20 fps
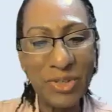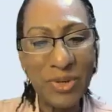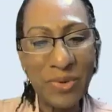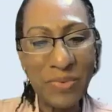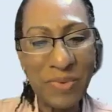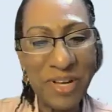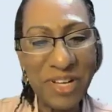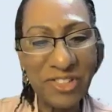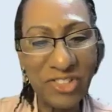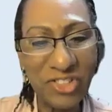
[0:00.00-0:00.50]
you
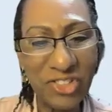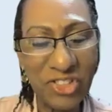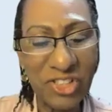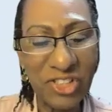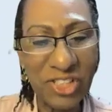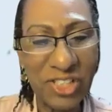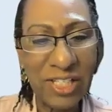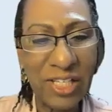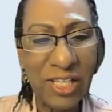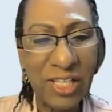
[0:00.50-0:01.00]
so much.
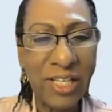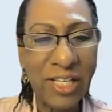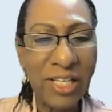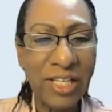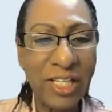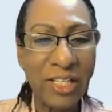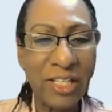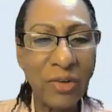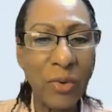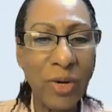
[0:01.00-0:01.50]

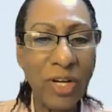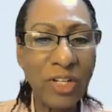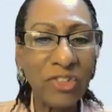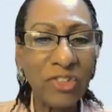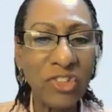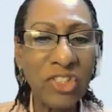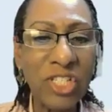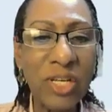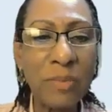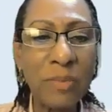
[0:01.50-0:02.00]

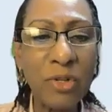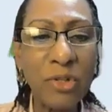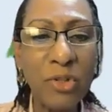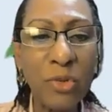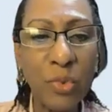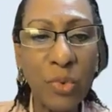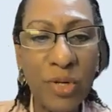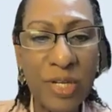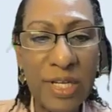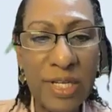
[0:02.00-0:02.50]
Question number
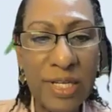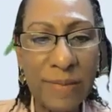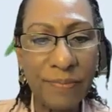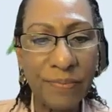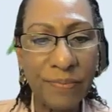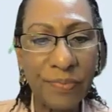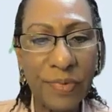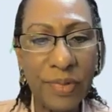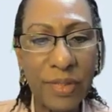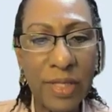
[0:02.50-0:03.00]
3.
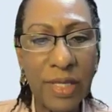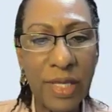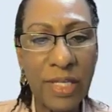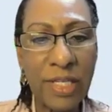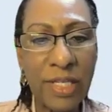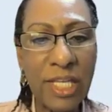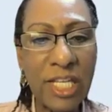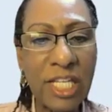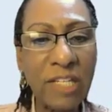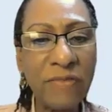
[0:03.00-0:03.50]

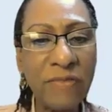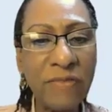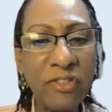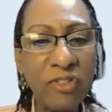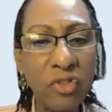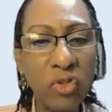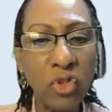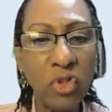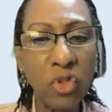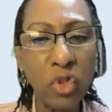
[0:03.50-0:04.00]
An
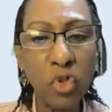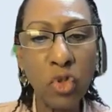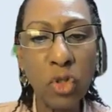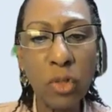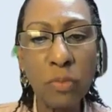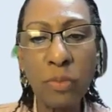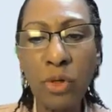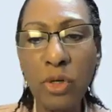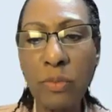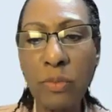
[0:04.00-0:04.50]
individual
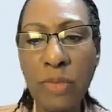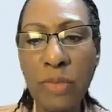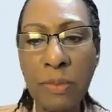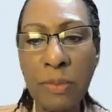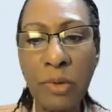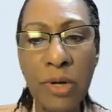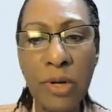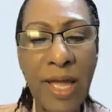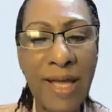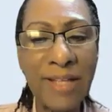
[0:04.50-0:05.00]
school board
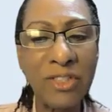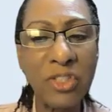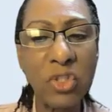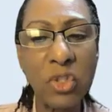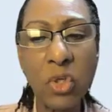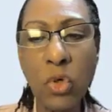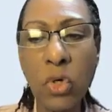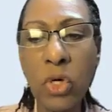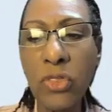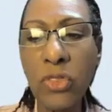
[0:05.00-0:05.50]
member has
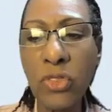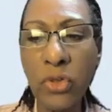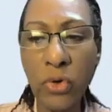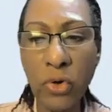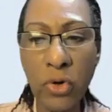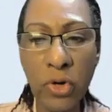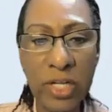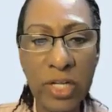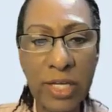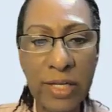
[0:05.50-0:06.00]
no
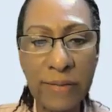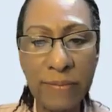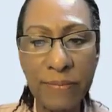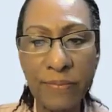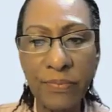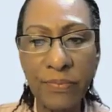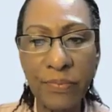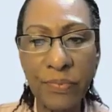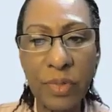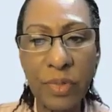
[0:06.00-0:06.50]
authority.
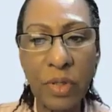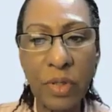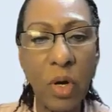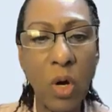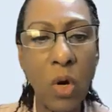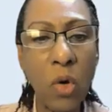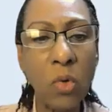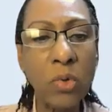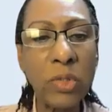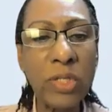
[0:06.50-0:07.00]

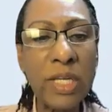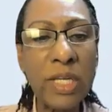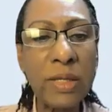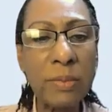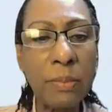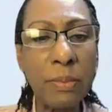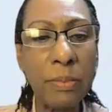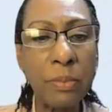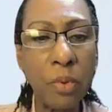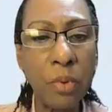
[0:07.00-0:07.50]

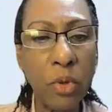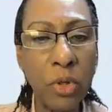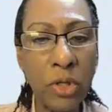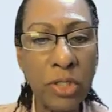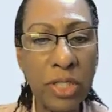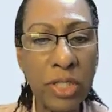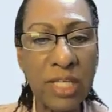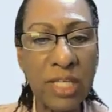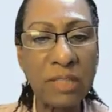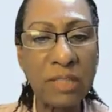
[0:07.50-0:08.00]
Only
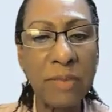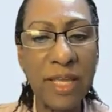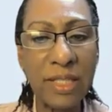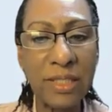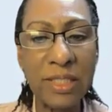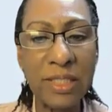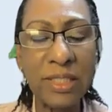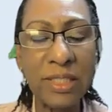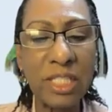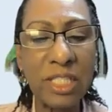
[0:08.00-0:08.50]
board can
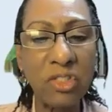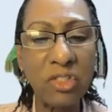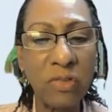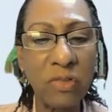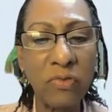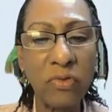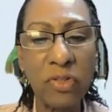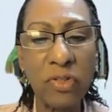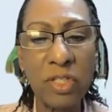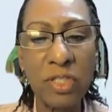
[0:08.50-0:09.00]
make
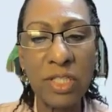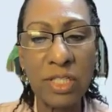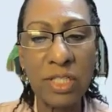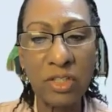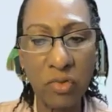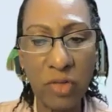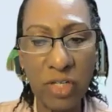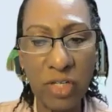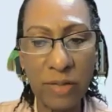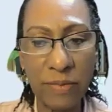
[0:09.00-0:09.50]
decisions for the
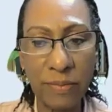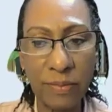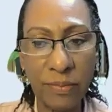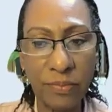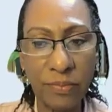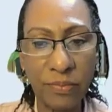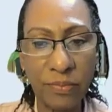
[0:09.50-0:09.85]
district.